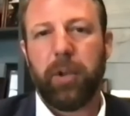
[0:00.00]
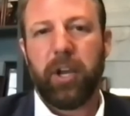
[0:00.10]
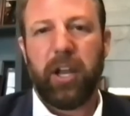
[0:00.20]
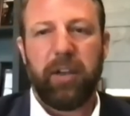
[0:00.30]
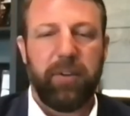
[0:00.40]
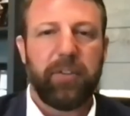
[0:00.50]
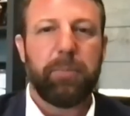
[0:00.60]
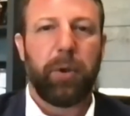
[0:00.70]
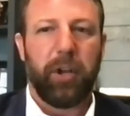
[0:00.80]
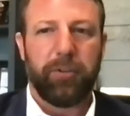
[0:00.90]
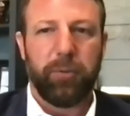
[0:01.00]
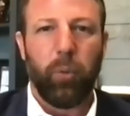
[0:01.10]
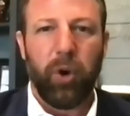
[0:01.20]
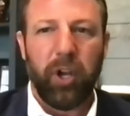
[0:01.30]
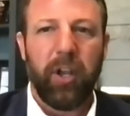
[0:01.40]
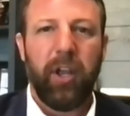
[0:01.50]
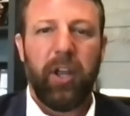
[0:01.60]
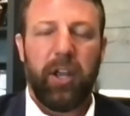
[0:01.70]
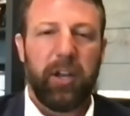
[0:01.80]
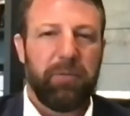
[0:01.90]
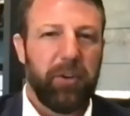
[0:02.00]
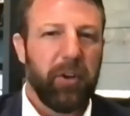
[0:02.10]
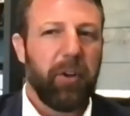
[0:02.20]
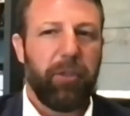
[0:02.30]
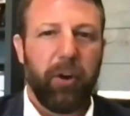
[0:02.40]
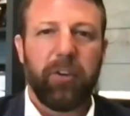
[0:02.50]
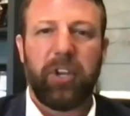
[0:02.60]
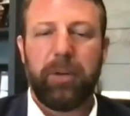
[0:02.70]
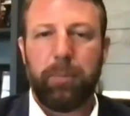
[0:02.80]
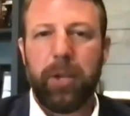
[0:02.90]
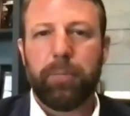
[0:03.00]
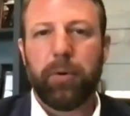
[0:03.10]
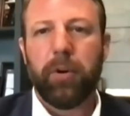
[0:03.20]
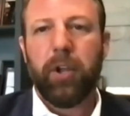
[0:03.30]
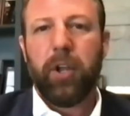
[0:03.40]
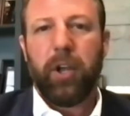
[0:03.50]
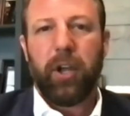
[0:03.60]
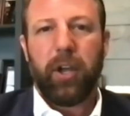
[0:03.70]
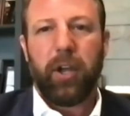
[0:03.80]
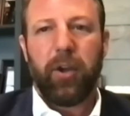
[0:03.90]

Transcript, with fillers: You got to have 50 plus one in a field of 13 people uh,